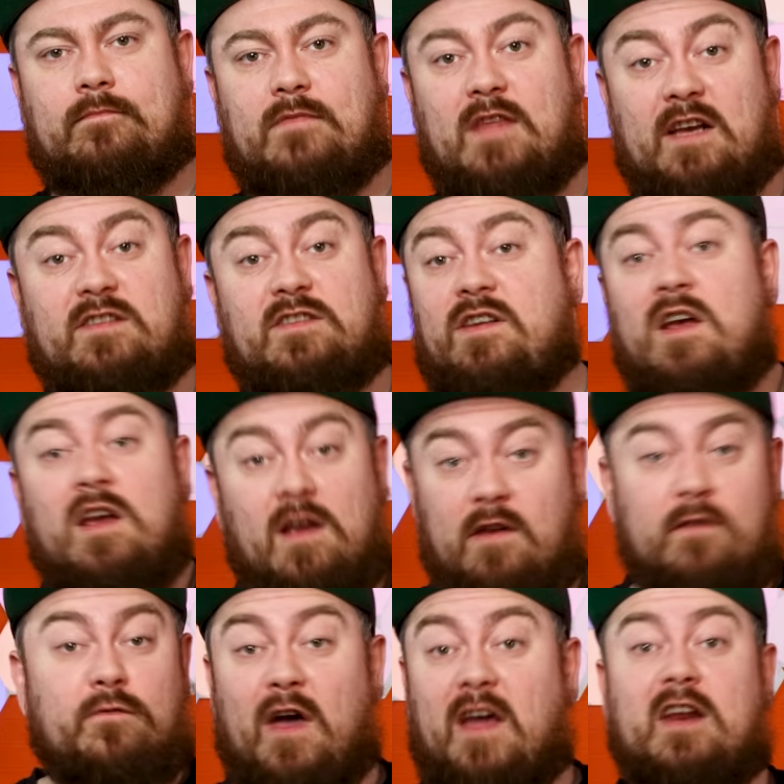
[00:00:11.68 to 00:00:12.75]
This
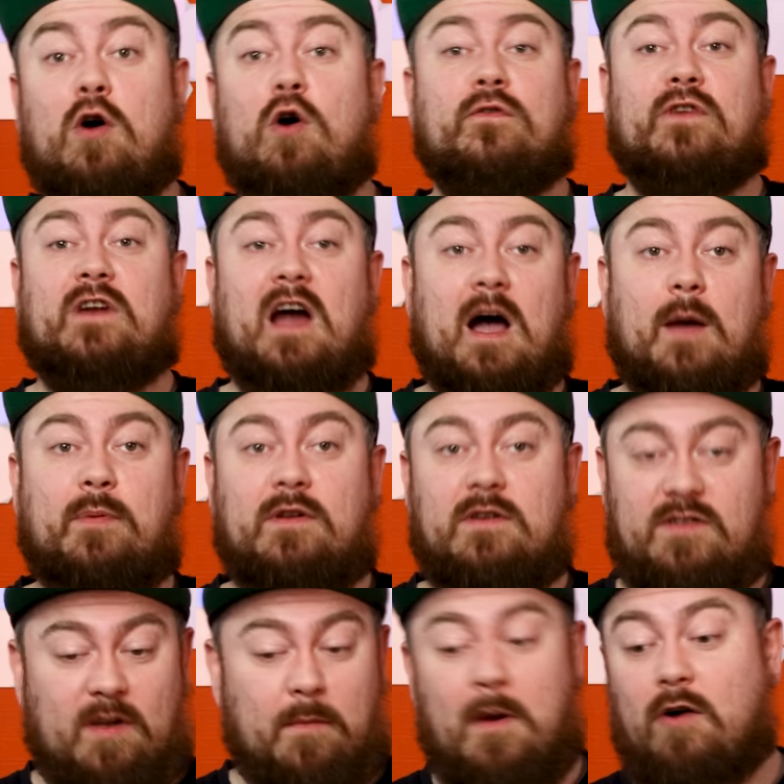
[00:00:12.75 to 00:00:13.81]
very often
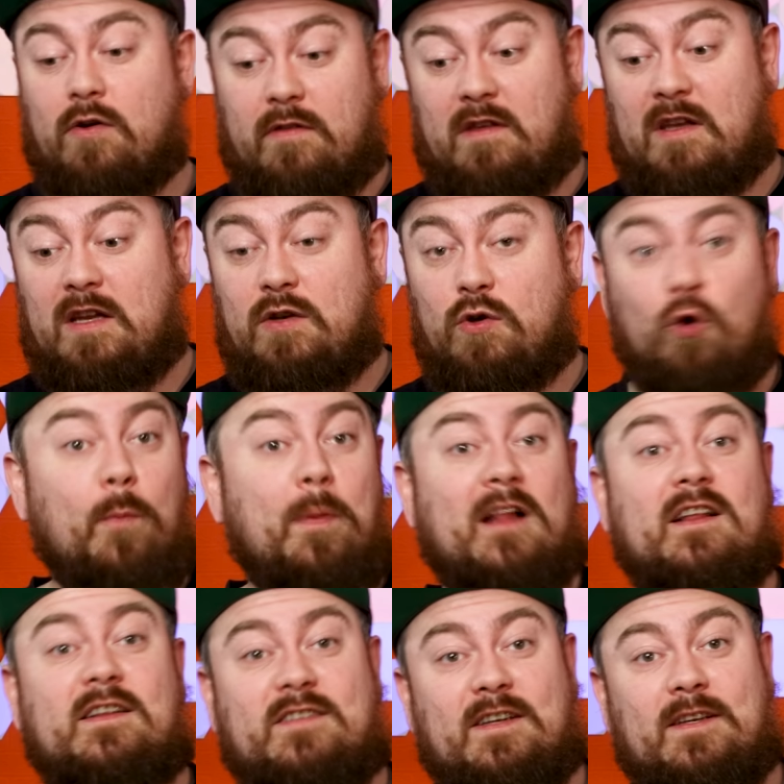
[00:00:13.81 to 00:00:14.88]
happens among the
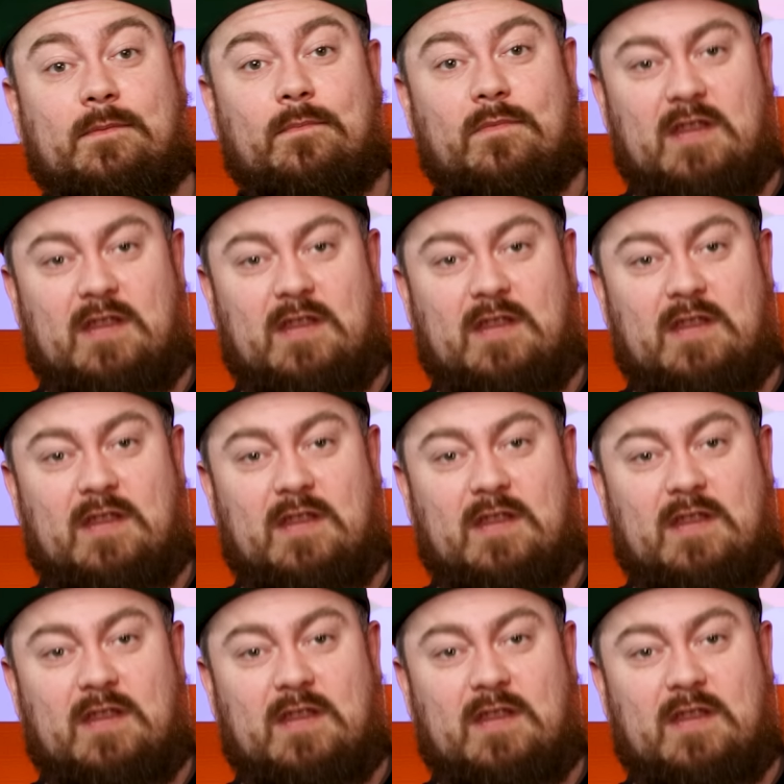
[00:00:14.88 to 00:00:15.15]
nobility,